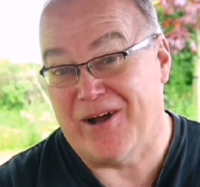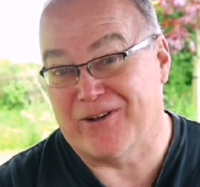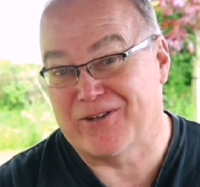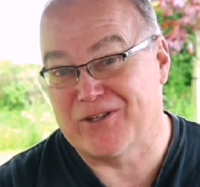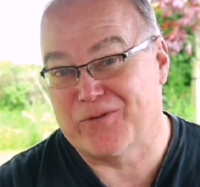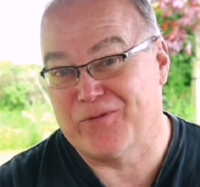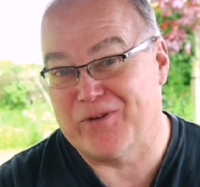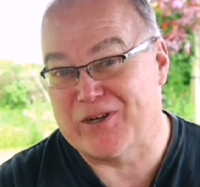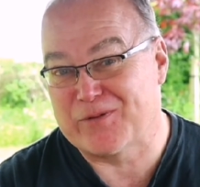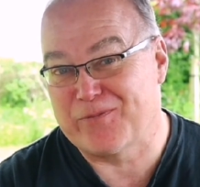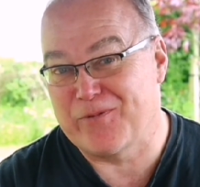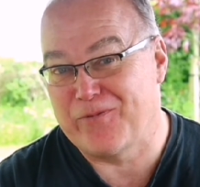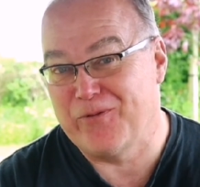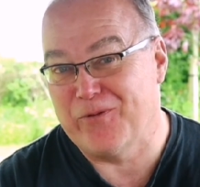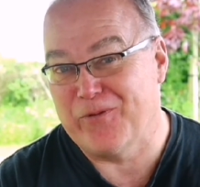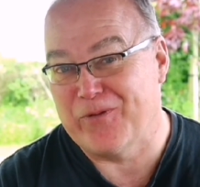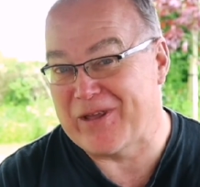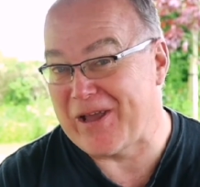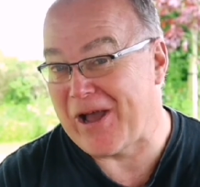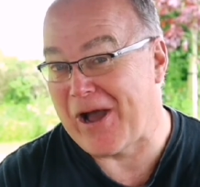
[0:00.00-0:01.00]
I'll just finish
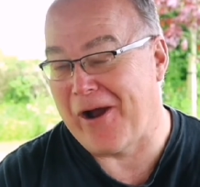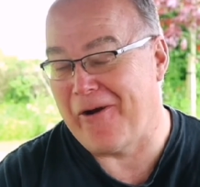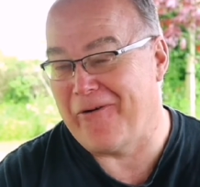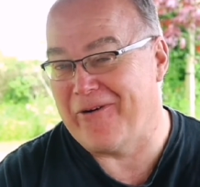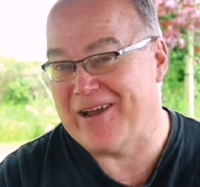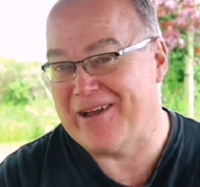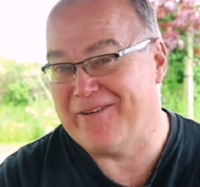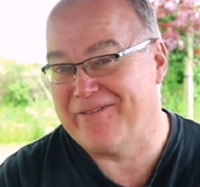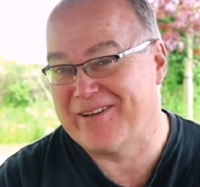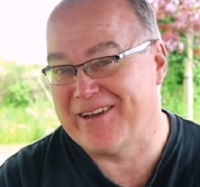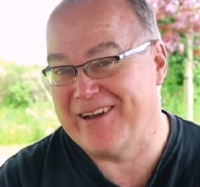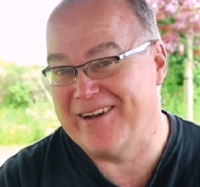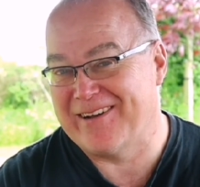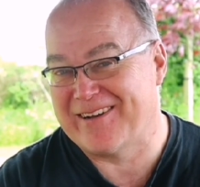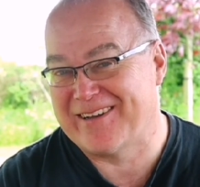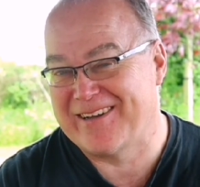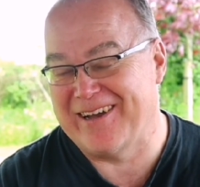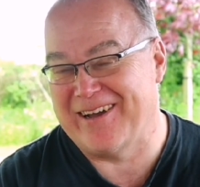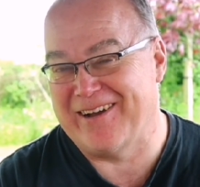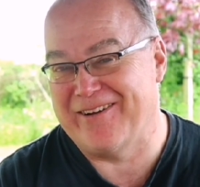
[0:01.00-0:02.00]
before the REF
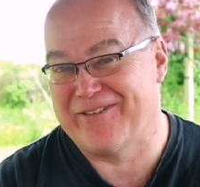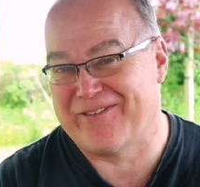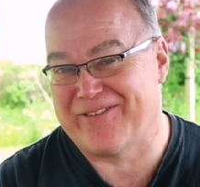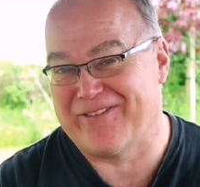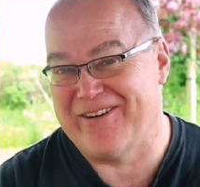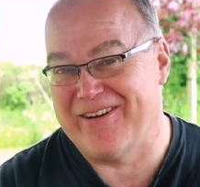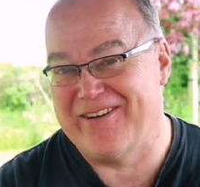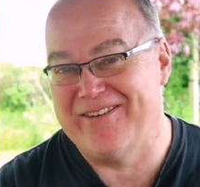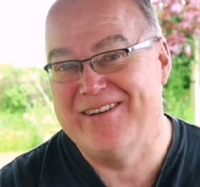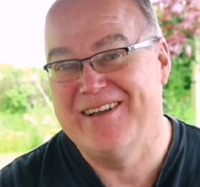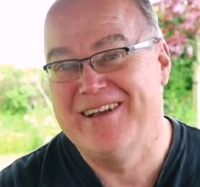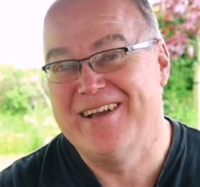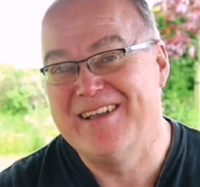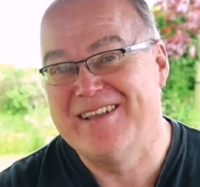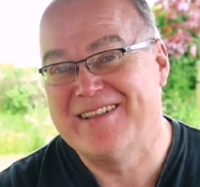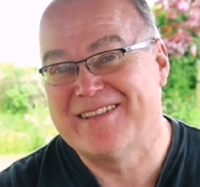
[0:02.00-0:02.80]
go through.